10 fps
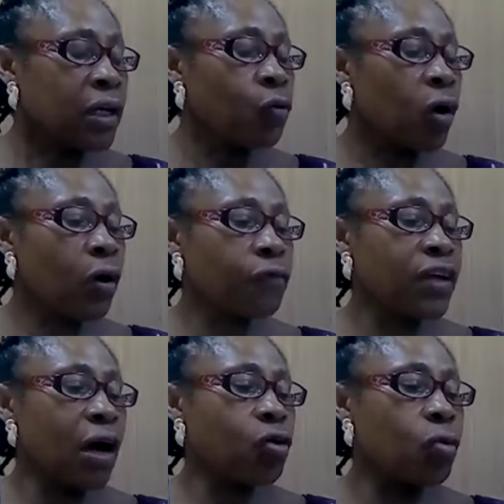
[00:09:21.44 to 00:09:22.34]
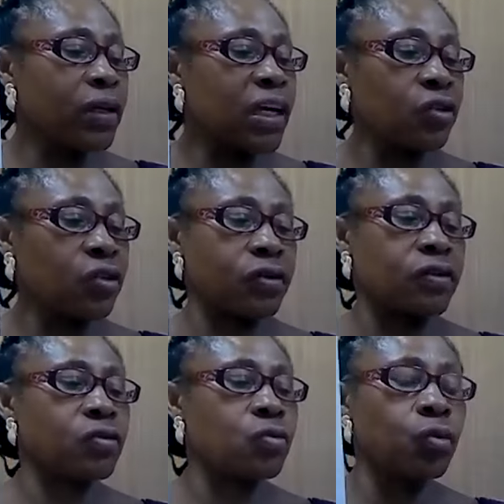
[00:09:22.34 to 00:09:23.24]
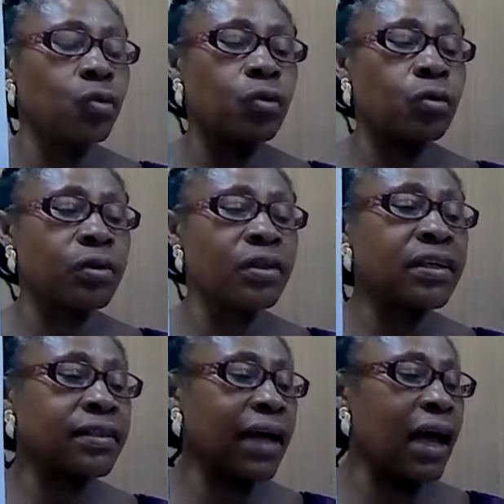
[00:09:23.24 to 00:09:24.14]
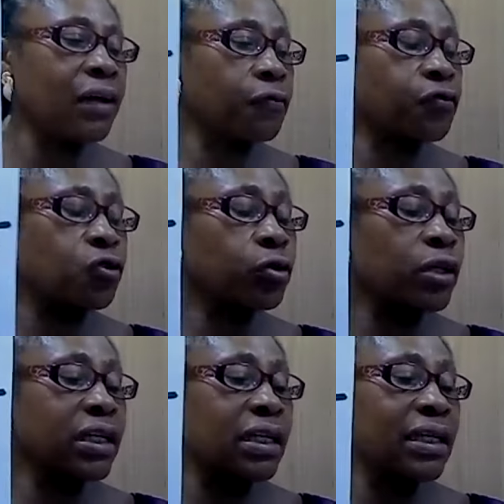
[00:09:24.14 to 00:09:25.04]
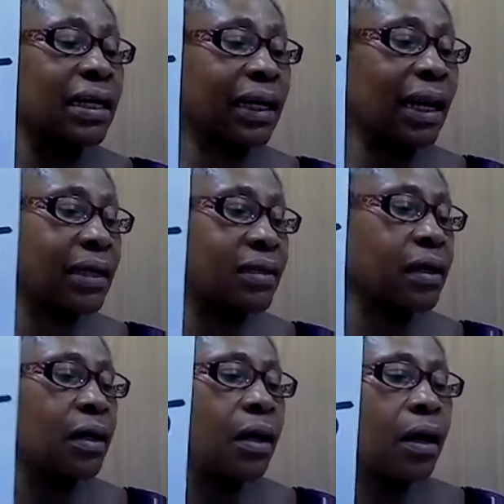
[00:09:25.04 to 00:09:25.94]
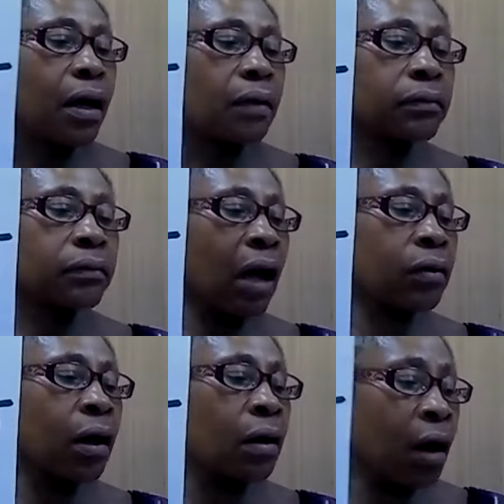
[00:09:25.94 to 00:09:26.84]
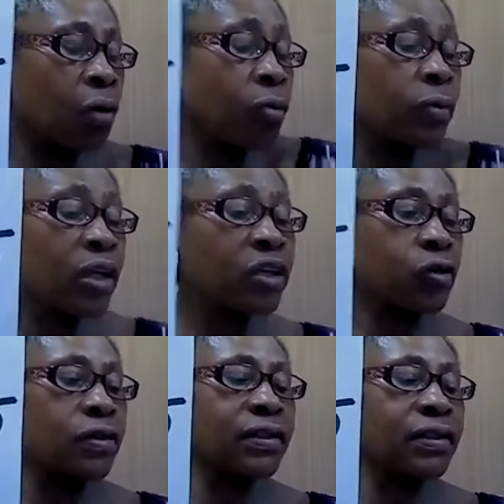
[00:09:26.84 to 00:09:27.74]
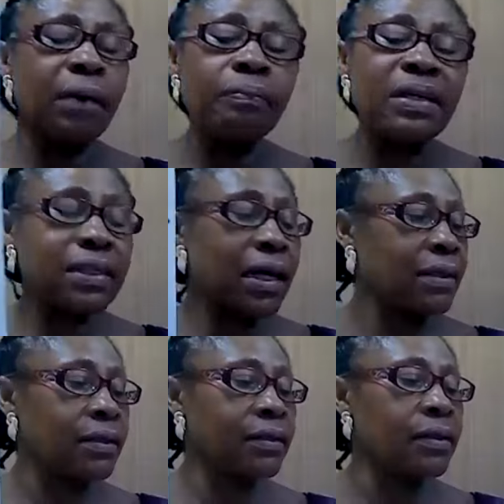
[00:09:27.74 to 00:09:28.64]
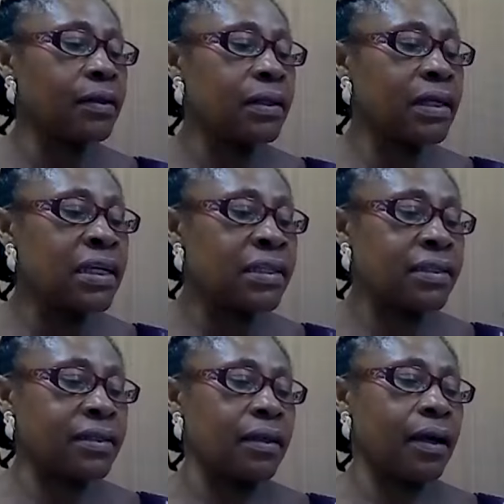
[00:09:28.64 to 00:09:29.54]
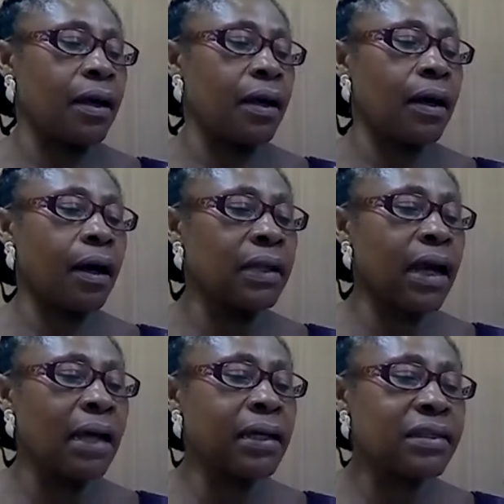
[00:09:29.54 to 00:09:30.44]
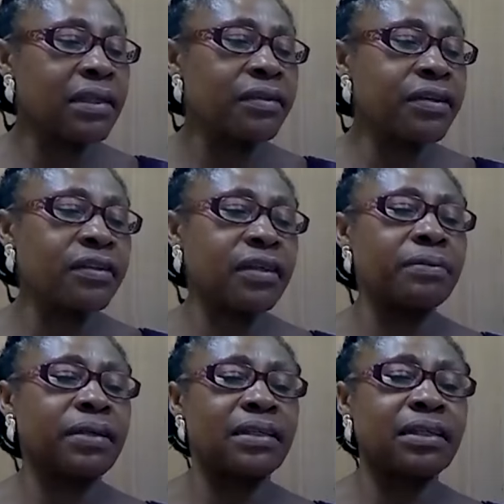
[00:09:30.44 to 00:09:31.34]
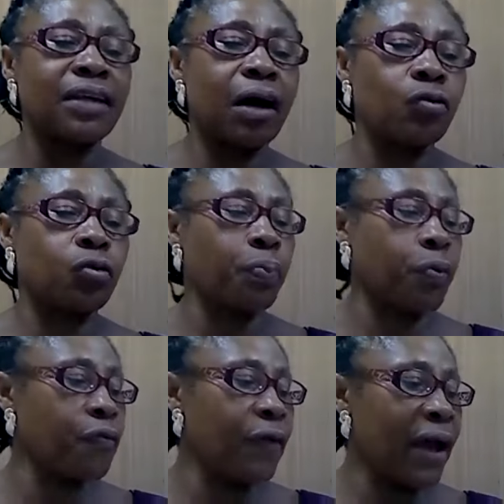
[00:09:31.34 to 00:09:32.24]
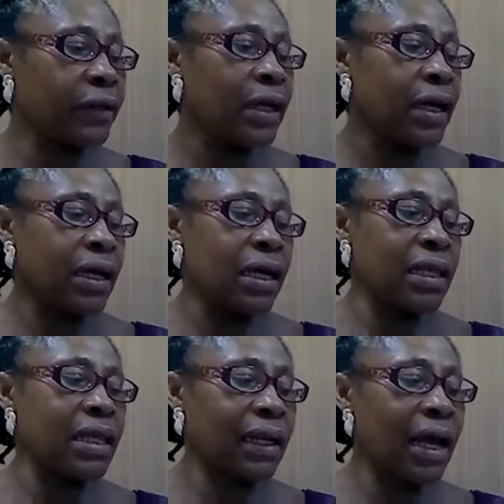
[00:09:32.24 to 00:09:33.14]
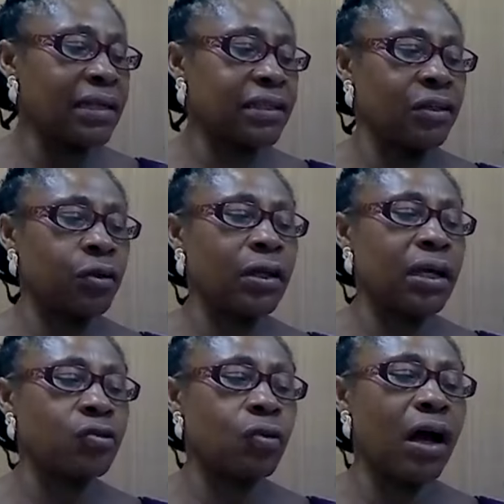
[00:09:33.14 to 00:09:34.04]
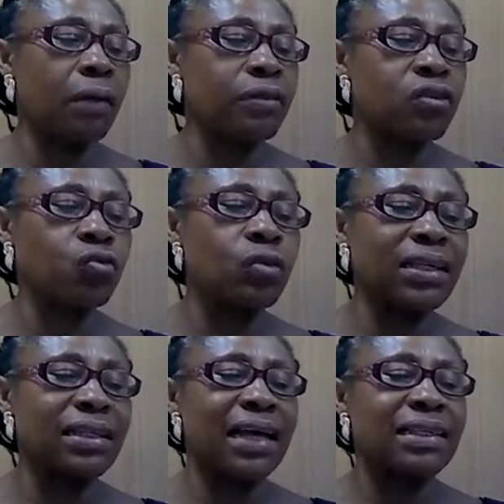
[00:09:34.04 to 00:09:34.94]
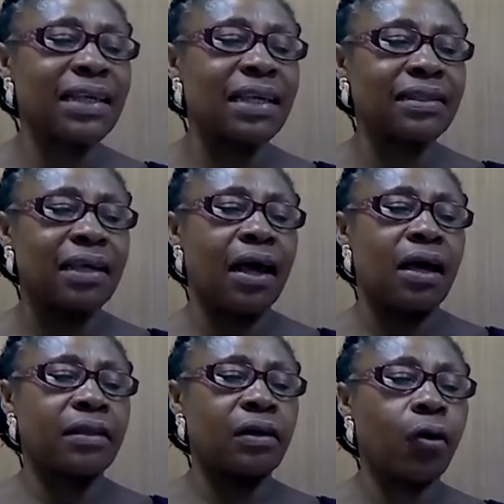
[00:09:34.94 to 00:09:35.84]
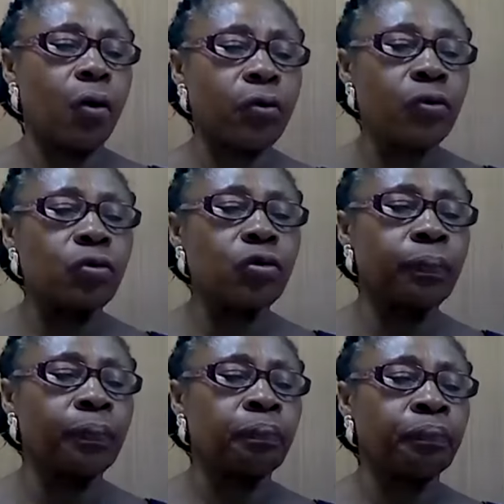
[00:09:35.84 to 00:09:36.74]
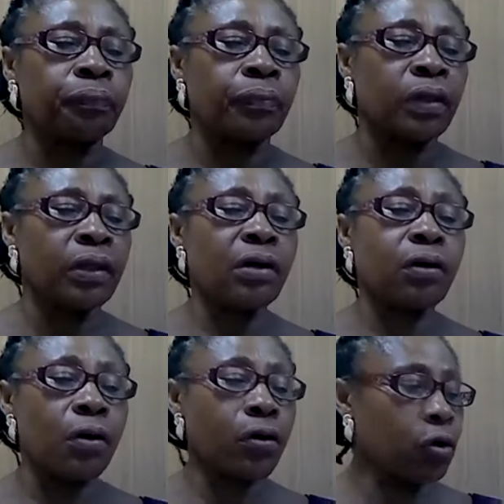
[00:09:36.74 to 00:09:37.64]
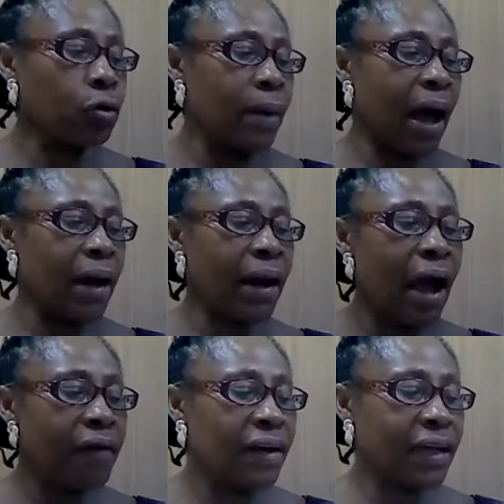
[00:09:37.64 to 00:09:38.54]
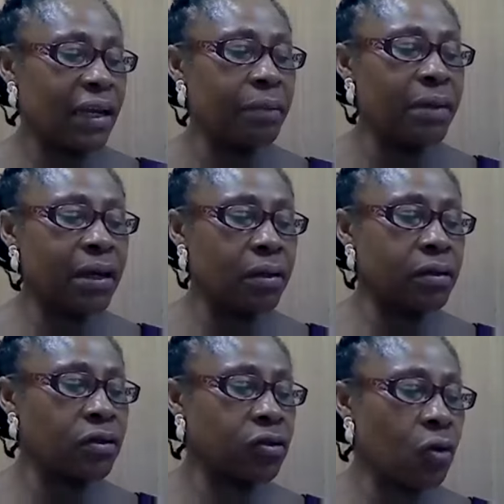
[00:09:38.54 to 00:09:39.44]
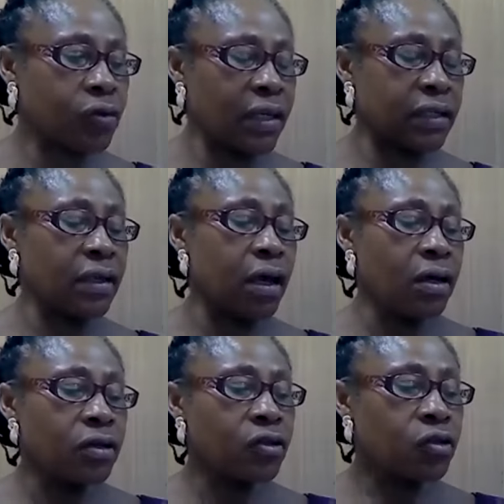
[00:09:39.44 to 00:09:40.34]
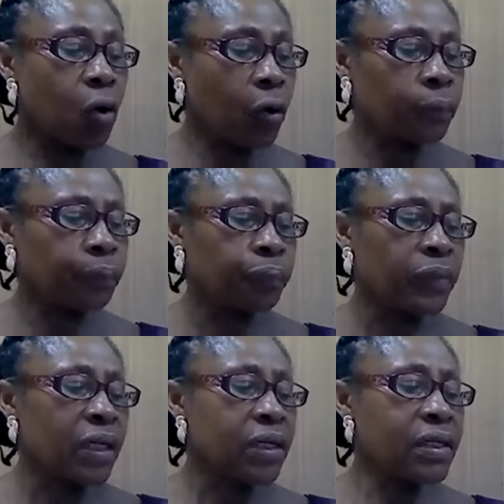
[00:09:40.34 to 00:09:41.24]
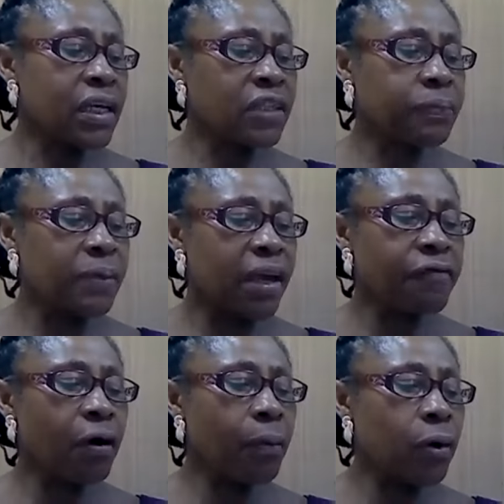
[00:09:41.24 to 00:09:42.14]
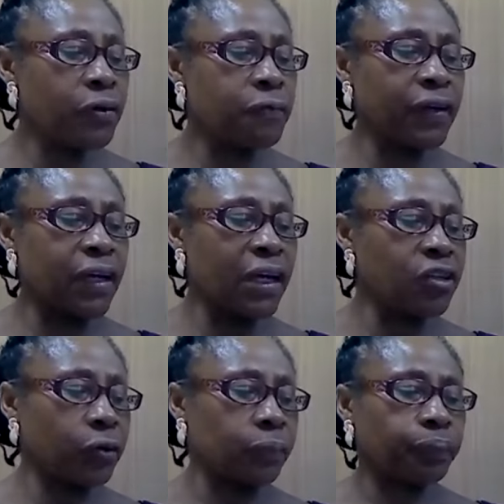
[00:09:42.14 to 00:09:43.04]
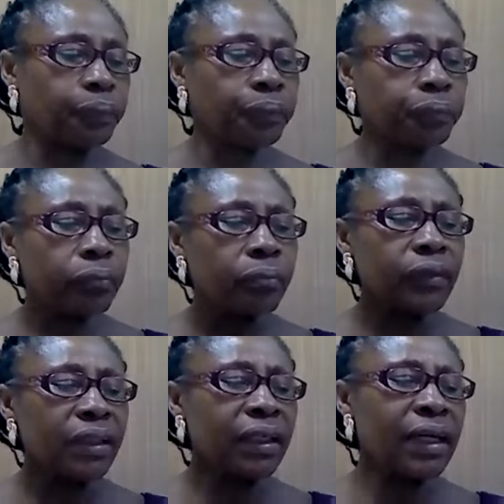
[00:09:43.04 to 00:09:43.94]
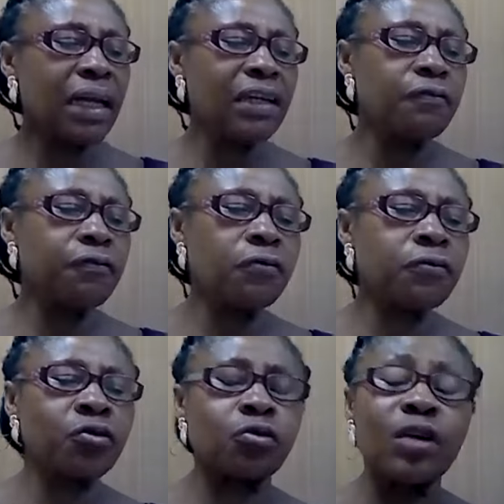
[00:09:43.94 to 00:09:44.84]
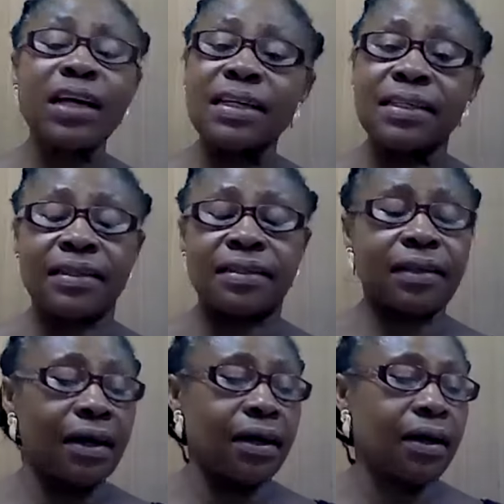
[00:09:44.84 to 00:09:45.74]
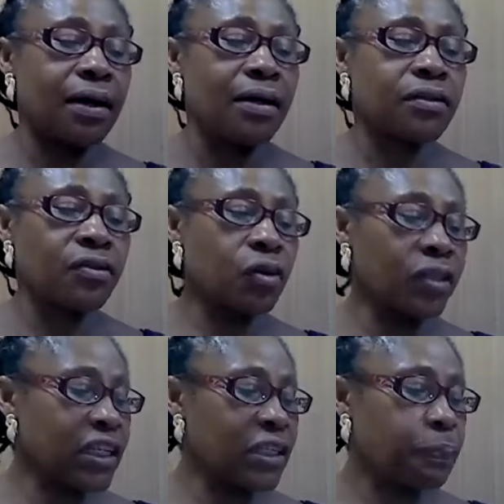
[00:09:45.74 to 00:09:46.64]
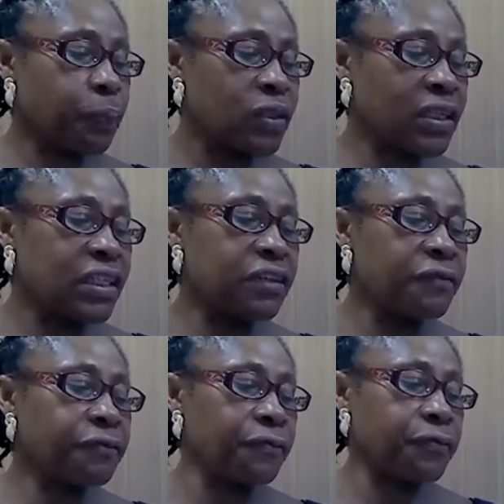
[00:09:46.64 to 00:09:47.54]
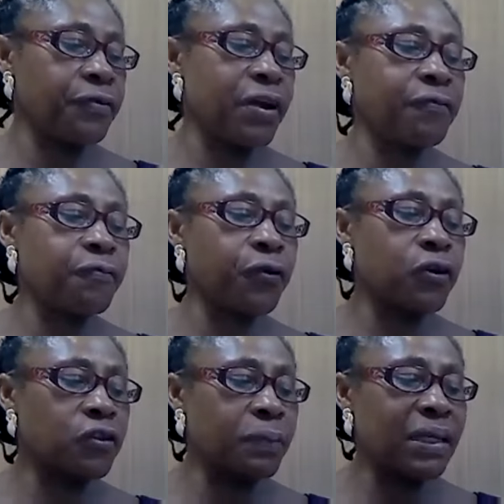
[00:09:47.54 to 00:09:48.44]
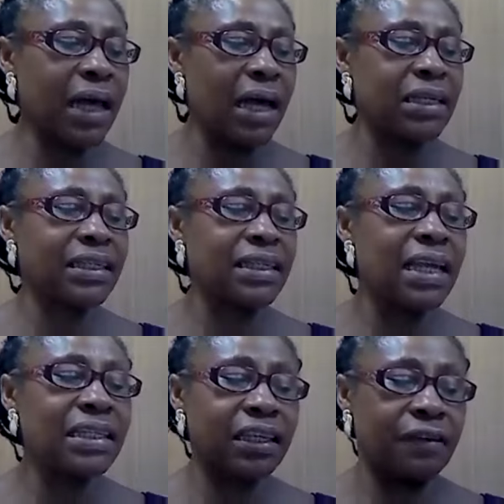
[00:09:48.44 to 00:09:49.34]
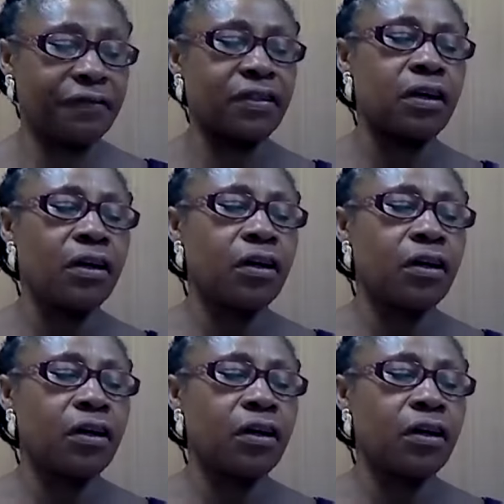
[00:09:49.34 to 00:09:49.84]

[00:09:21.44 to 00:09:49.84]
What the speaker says: in one of the accommodations to this kind of children in the class, accommodations, let me tell, is there are necessary steps a teacher could provide in the class in order to help the students assess the curriculum and have academic success. So this behavior modification can involve strategies such as positive reinforcement and incentives